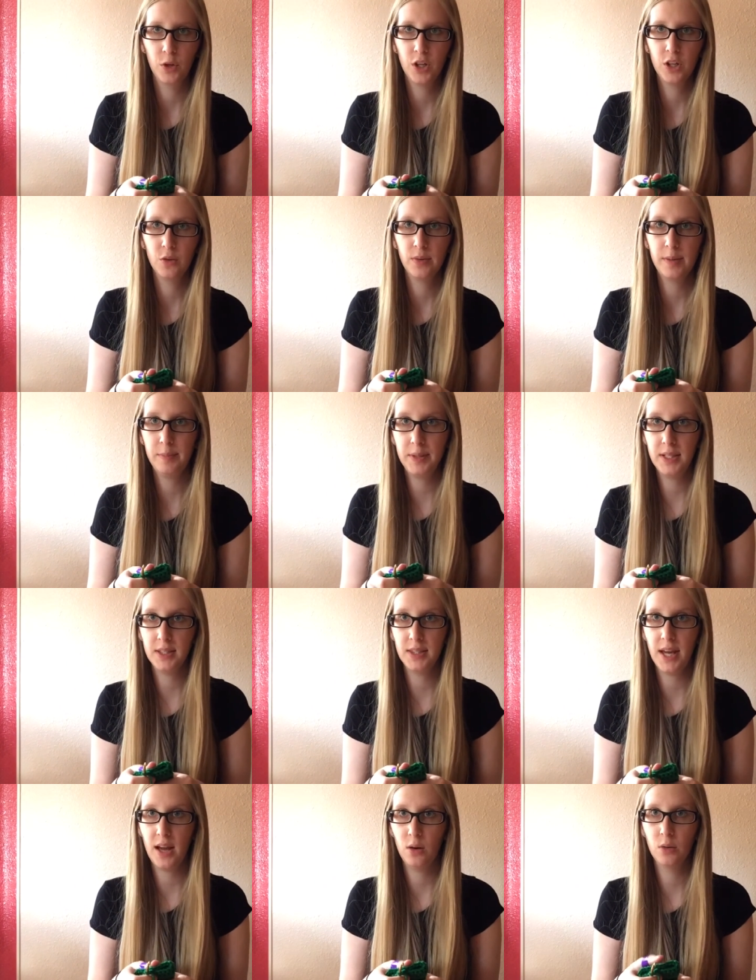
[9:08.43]
We're gonna
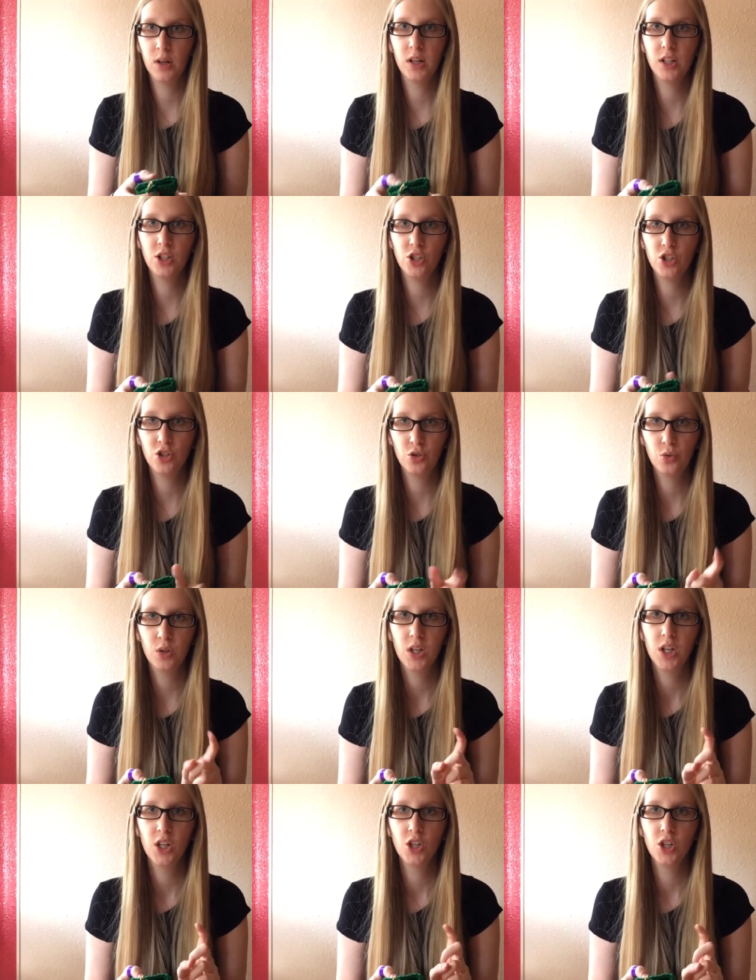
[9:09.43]
repeat that. We're gonna do